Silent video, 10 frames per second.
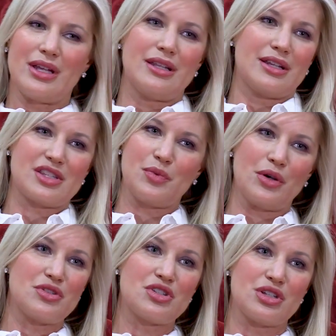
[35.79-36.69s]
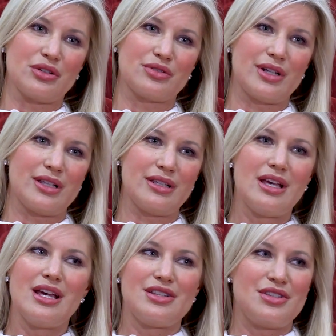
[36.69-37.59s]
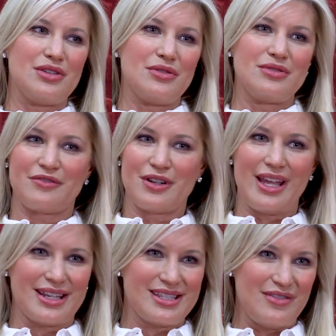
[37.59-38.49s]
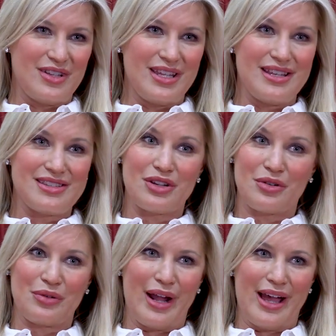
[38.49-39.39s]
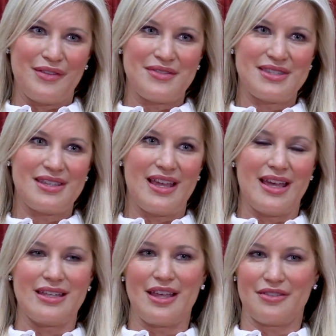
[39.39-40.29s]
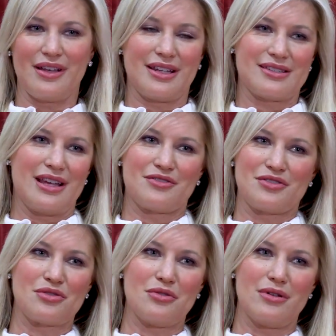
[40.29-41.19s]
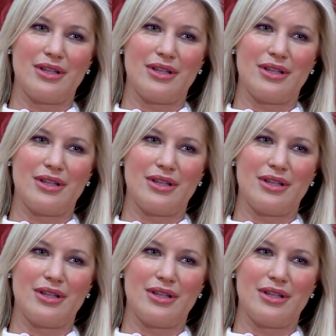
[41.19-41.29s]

can expose children to different activities, crafts, and athletics after school.